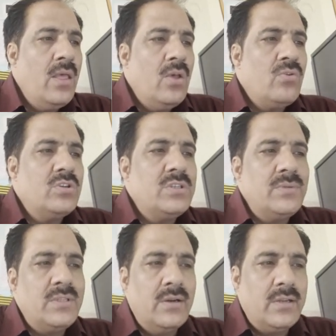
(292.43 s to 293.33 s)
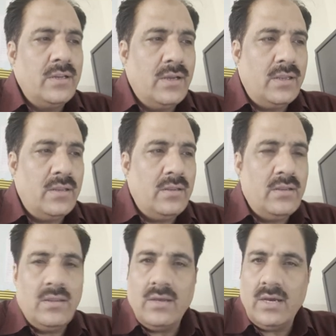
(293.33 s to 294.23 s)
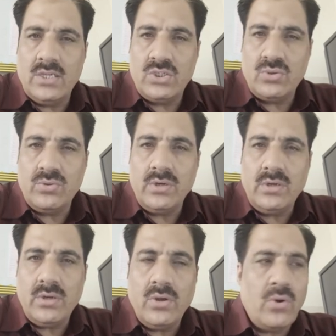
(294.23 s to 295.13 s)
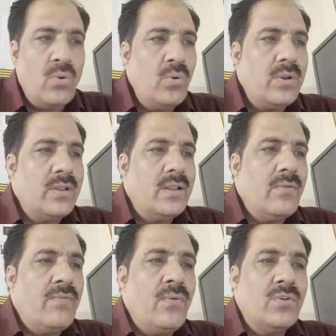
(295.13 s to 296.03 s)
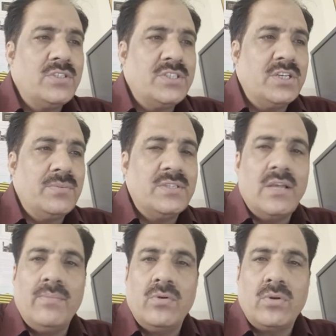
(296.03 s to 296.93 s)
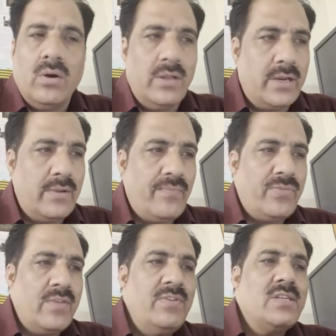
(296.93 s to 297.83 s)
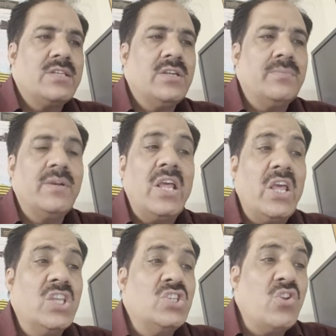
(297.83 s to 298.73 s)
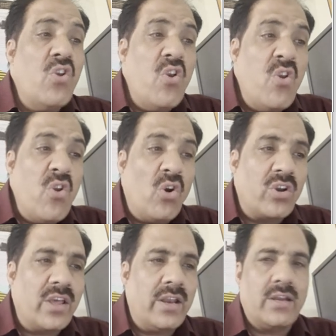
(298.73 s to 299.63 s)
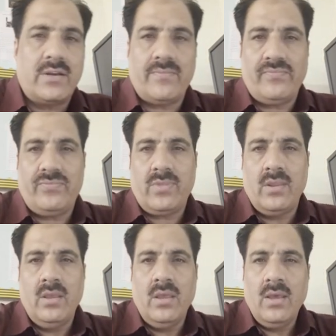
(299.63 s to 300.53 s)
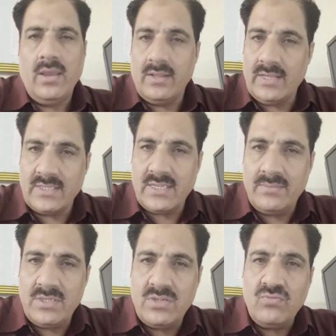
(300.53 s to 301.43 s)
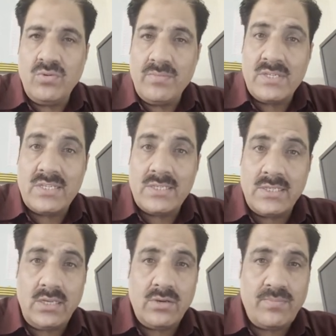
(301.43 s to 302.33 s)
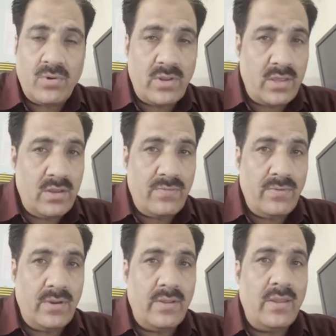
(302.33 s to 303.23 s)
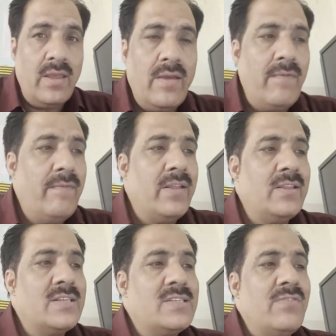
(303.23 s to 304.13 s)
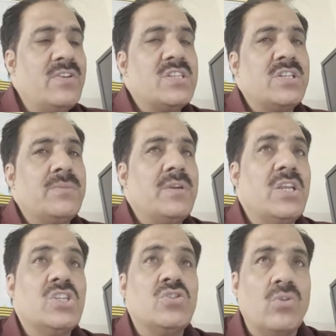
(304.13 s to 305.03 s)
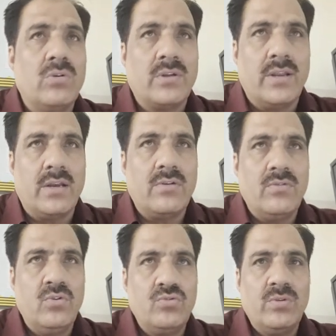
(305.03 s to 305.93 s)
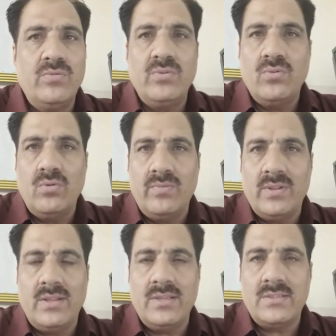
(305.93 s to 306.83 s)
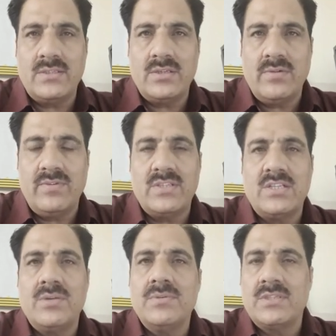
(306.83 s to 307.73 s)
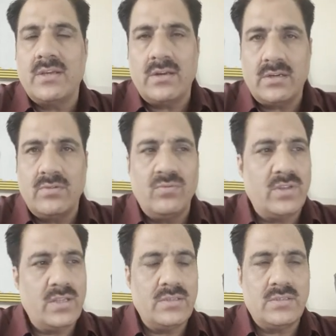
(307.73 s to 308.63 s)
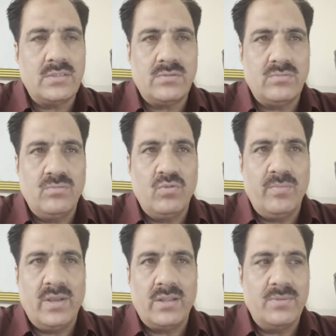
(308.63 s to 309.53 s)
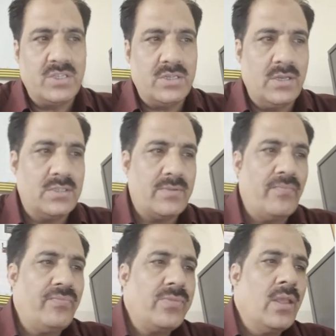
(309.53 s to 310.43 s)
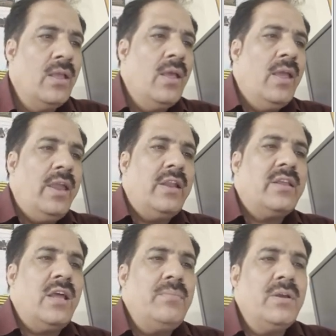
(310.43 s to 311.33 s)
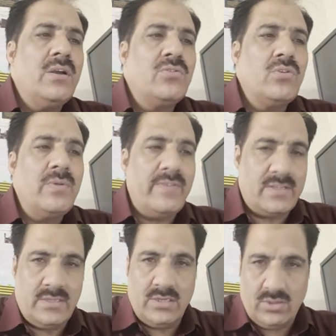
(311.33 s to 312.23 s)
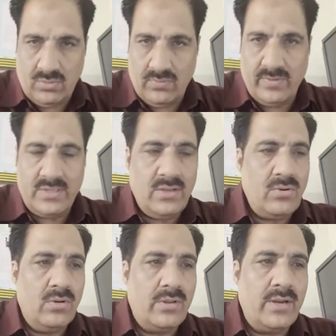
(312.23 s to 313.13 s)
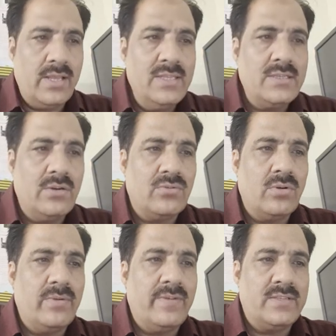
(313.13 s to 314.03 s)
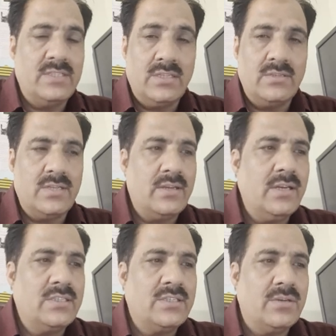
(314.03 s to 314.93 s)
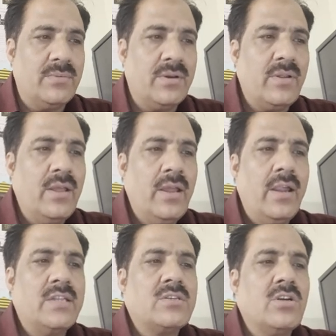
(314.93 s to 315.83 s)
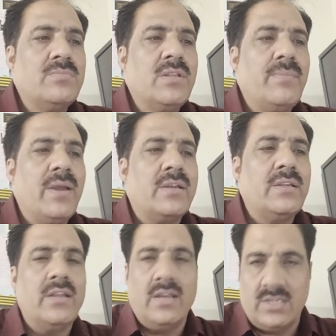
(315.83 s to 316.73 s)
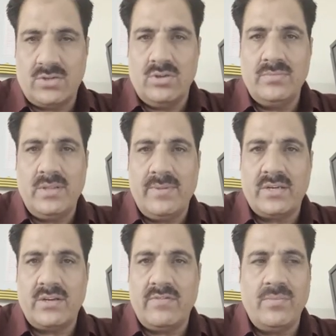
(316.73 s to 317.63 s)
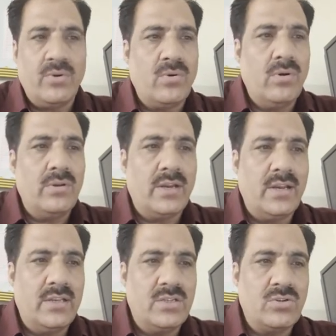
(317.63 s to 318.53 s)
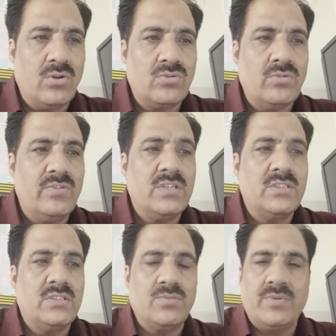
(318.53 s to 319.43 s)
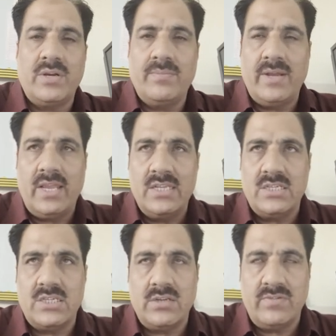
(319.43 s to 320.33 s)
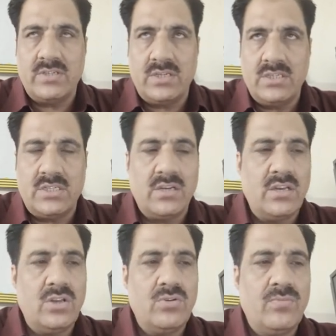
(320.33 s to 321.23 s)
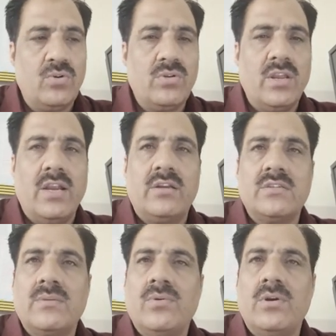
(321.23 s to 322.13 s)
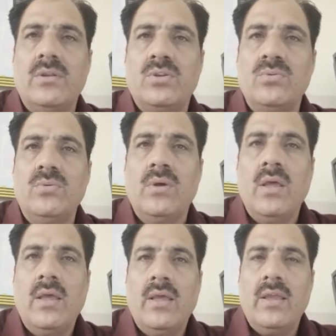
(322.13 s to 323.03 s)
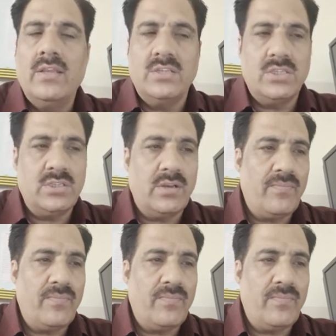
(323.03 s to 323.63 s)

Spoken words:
Question number 39. A student wrote 4 statements about cholera. This statement is not correct. In the examination, we must see it carefully when they say which statement is not correct. Usually we go with the which statement is correct and we can we make the mistakes. It can be controlled by vaccination. Obviously, cholera is controlled by vaccine. This is the correct statement. It's caused by the bacteria. It's caused by the bacteria Vibrio cholerae. This is also which is spread by ingestion, which is taken enters the body through ingestion.